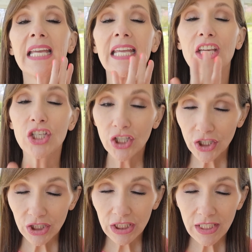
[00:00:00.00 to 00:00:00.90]
It
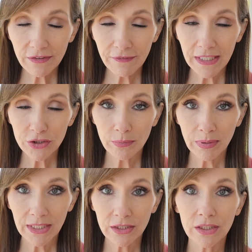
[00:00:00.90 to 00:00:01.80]
could affect your
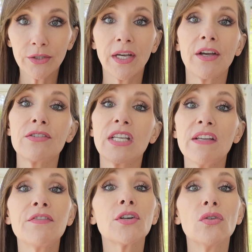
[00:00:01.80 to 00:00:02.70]
blood glucose.
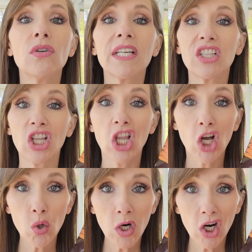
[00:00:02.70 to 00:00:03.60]
If you're going
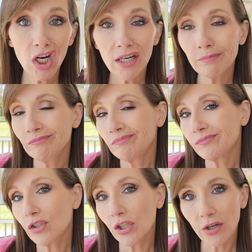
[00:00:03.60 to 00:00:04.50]
low carb,
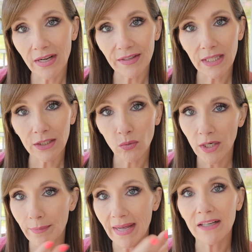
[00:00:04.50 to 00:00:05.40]
you don't have anything to
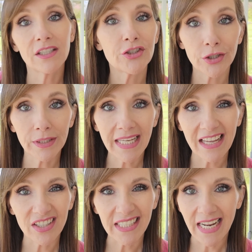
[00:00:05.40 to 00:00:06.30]
worry about because you're only
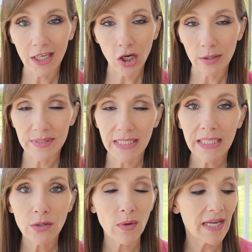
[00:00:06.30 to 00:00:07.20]
counting net carbs
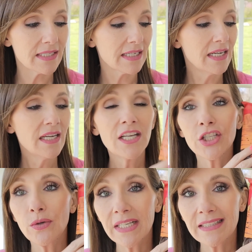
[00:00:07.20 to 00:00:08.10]
anyways
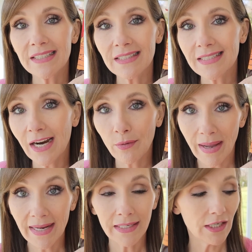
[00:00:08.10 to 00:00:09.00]
you could eat this entire
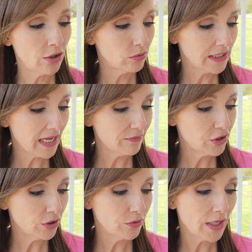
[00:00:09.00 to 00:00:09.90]
bag and only have
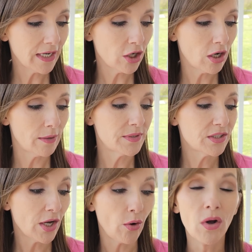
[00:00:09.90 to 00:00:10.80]
two net carbs.
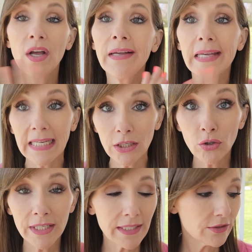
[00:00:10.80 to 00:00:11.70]
So
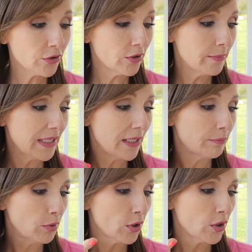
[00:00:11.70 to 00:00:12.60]
ingredients are going to be
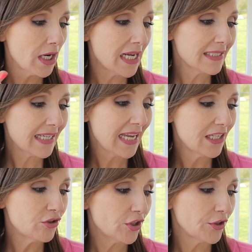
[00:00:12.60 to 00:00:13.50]
pork rinds,
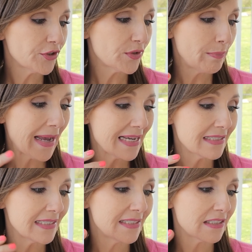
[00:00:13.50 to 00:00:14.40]
cane sugar,
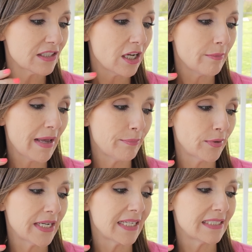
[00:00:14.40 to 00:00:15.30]
spices, salt,
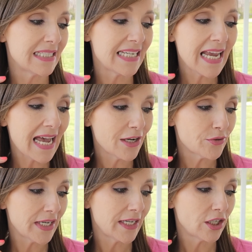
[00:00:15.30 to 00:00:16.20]
paprika,
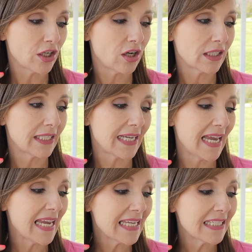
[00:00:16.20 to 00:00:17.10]
dehydrated garlic,
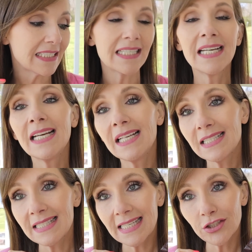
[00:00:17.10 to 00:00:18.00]
and
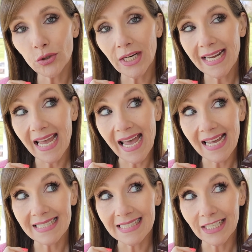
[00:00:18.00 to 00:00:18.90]
citric
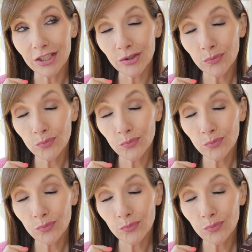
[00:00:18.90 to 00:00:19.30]
acid.